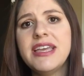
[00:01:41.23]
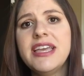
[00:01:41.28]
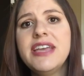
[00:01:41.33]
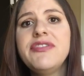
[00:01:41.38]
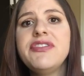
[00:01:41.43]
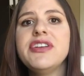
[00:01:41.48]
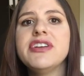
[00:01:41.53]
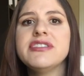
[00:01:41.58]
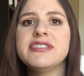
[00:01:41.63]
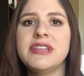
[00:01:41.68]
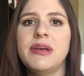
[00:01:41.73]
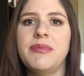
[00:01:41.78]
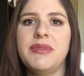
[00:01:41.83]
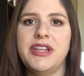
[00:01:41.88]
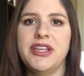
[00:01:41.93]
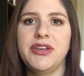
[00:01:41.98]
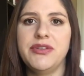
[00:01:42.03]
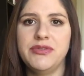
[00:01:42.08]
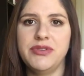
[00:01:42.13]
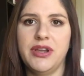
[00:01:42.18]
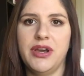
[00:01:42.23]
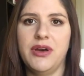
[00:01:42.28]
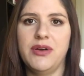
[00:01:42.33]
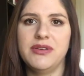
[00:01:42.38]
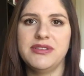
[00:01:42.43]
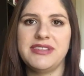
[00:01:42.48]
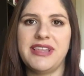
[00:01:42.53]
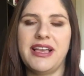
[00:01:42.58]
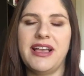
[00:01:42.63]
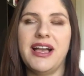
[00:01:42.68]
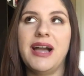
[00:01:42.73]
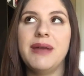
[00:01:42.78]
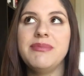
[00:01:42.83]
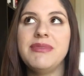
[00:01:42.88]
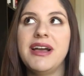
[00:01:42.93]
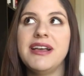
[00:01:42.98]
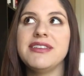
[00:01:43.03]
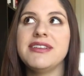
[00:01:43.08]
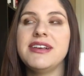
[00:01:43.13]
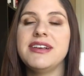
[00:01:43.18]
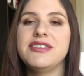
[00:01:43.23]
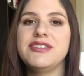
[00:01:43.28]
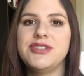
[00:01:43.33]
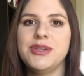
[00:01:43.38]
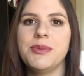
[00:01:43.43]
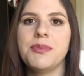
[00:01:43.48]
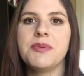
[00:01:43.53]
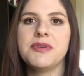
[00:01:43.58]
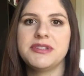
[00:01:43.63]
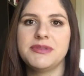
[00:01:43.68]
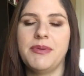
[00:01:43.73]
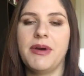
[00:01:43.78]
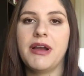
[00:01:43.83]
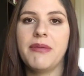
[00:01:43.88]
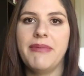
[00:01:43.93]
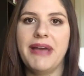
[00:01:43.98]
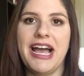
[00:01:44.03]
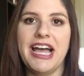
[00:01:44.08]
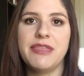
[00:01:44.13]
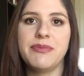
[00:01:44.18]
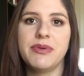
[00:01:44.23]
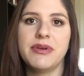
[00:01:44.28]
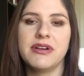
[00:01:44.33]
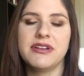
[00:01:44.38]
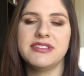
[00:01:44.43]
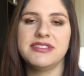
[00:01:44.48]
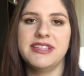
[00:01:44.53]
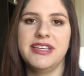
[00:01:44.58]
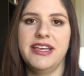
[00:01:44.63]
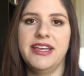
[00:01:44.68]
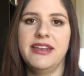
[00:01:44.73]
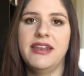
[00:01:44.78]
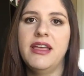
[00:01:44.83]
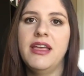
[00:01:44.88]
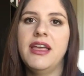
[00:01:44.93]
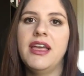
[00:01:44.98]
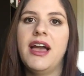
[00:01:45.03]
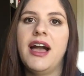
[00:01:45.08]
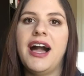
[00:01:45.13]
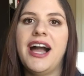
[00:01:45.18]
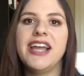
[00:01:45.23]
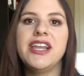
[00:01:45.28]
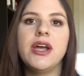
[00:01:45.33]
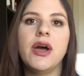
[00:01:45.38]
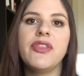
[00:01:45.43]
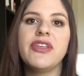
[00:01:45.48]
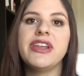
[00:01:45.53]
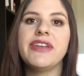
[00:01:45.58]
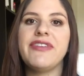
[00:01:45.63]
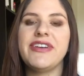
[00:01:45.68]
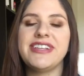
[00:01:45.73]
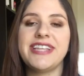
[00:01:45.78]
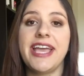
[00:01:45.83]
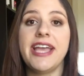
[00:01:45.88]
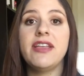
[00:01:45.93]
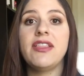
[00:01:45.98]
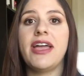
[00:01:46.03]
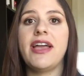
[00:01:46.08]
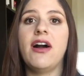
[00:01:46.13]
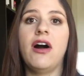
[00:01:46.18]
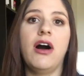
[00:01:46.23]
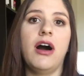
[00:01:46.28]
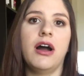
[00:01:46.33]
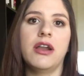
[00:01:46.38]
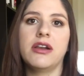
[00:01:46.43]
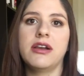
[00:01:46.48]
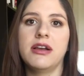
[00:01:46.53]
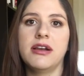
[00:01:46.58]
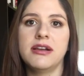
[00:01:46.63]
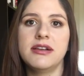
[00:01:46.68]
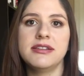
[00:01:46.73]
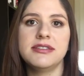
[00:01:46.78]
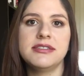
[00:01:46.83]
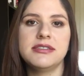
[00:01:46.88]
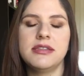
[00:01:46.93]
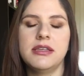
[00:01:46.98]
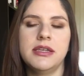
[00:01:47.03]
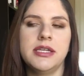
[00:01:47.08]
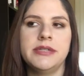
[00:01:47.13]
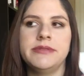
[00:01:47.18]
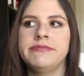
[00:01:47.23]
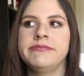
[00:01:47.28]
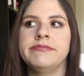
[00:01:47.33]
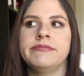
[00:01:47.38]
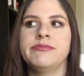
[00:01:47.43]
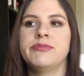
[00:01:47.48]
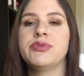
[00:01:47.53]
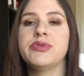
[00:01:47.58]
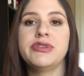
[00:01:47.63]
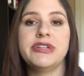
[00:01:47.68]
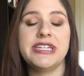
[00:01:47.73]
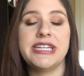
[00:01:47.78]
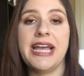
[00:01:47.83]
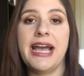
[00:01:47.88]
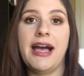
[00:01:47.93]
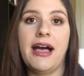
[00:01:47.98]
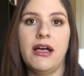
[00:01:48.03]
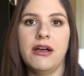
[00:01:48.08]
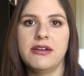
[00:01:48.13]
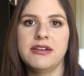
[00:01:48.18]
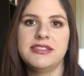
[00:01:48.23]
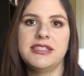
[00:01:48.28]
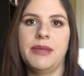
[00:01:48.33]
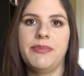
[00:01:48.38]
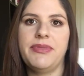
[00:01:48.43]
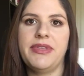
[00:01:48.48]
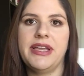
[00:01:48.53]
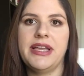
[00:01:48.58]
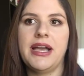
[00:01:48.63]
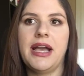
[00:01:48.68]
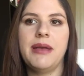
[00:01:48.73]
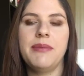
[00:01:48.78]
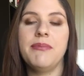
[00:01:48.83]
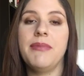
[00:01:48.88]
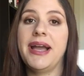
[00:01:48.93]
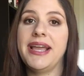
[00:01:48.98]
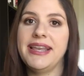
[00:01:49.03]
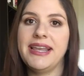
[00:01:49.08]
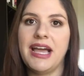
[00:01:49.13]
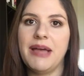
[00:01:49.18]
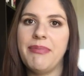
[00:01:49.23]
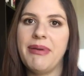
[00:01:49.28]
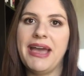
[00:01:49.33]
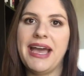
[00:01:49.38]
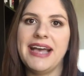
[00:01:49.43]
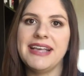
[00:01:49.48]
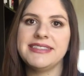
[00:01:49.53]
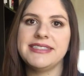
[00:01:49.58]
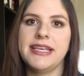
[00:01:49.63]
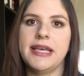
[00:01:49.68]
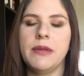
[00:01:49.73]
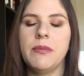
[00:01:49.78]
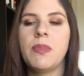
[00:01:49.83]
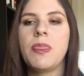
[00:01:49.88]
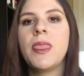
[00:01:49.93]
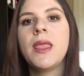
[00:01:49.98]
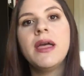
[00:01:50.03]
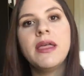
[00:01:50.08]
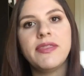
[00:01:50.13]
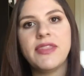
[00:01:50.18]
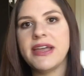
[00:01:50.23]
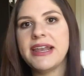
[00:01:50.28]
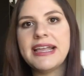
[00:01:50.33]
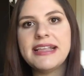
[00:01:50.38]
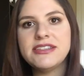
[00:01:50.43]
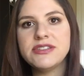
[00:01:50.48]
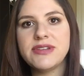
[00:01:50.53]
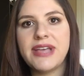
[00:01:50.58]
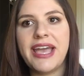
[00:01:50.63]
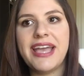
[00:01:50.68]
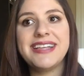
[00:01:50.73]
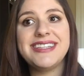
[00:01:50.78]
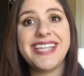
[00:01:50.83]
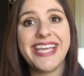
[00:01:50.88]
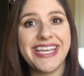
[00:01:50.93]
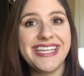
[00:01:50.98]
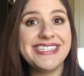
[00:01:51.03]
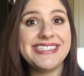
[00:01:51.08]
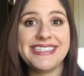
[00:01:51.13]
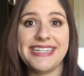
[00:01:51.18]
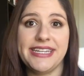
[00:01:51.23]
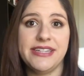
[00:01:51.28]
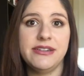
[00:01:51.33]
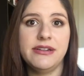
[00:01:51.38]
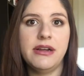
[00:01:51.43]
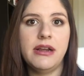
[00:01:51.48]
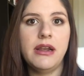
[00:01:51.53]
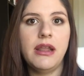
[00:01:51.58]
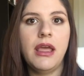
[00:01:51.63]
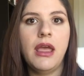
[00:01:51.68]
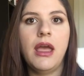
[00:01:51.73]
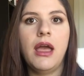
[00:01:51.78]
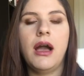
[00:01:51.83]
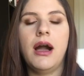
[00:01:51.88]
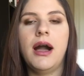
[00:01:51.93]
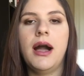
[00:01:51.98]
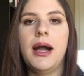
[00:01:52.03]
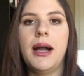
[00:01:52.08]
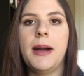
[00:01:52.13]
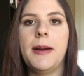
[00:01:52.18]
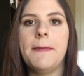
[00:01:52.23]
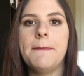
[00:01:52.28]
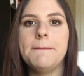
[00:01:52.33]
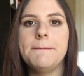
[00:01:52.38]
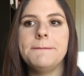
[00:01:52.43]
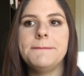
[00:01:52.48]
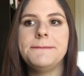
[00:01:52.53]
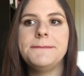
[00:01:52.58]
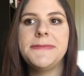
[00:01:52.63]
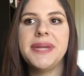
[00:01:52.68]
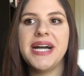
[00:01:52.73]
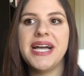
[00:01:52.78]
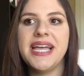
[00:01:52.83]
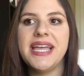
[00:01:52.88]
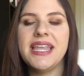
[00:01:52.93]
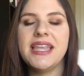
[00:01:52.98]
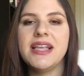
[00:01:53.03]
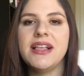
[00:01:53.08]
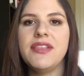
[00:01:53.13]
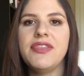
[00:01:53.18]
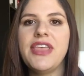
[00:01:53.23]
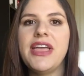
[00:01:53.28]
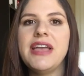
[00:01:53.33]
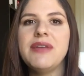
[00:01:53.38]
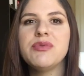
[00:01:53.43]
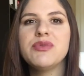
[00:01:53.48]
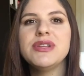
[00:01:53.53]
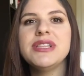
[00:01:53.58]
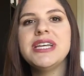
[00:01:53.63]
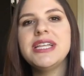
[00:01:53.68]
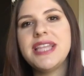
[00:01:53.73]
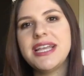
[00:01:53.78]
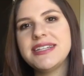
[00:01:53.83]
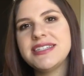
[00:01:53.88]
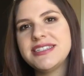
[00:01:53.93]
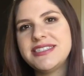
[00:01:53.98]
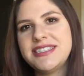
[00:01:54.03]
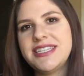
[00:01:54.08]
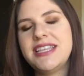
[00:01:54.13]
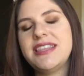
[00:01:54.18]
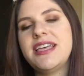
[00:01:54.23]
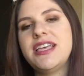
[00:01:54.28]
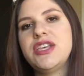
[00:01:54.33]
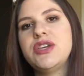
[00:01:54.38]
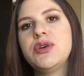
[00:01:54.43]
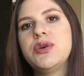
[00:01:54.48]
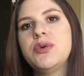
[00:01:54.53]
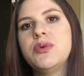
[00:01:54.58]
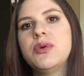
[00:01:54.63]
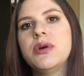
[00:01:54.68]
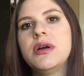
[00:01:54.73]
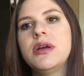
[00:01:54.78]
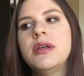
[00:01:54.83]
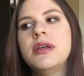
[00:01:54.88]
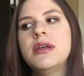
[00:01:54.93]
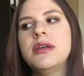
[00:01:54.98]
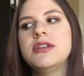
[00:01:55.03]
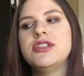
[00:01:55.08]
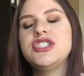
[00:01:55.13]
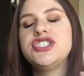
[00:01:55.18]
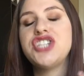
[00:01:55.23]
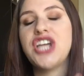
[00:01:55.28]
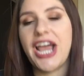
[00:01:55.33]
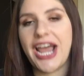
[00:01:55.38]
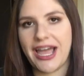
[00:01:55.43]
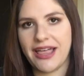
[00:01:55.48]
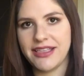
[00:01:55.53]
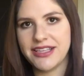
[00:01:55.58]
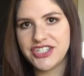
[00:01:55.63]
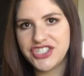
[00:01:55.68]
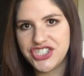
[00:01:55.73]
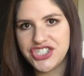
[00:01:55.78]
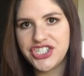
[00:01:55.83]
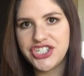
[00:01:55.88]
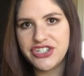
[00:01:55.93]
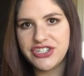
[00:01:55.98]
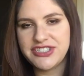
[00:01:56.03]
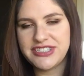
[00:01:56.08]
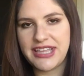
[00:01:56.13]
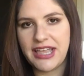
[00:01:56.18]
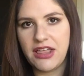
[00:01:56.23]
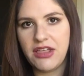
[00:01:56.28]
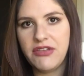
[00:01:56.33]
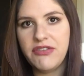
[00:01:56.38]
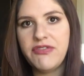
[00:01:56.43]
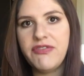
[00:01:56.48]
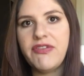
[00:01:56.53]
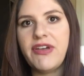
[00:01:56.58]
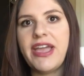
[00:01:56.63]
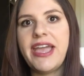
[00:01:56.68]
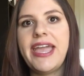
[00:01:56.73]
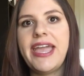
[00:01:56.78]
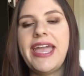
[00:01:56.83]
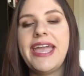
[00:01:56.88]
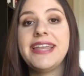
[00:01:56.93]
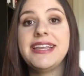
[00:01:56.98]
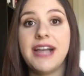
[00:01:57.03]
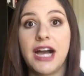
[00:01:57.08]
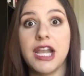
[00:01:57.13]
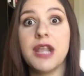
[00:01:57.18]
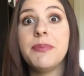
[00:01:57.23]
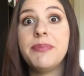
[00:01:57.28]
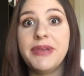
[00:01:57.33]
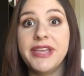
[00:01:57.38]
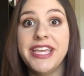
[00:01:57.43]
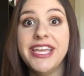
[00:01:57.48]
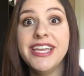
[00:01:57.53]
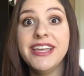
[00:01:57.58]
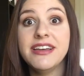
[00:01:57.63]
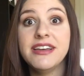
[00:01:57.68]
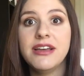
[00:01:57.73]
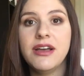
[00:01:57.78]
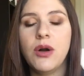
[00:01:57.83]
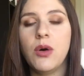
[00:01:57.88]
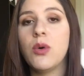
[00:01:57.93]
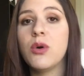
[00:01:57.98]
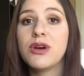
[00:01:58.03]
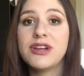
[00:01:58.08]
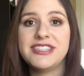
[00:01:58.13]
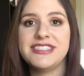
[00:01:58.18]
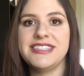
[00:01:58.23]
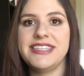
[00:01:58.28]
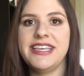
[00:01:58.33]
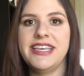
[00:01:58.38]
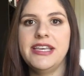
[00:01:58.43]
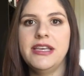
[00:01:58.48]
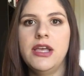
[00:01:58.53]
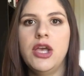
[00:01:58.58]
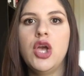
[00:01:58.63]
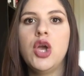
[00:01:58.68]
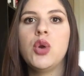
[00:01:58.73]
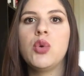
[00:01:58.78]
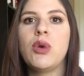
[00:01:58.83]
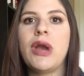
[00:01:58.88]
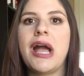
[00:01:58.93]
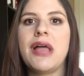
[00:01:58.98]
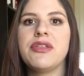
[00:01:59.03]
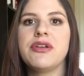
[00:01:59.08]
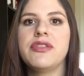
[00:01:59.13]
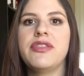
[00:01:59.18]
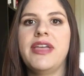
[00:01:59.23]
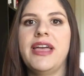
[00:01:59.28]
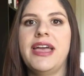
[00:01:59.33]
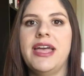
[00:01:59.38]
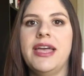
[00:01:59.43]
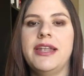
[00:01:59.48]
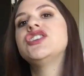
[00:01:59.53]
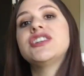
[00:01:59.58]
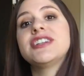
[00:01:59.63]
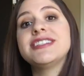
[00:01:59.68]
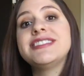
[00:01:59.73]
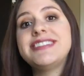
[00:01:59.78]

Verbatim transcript: if you're somebody who knows, like I'm not a super smart math person, I know that if I take like honors pre-calc or something, I might not pass it. Then that's okay, take standard. Um, but they really like to see that you challenged yourself and got a B or a C rather than took a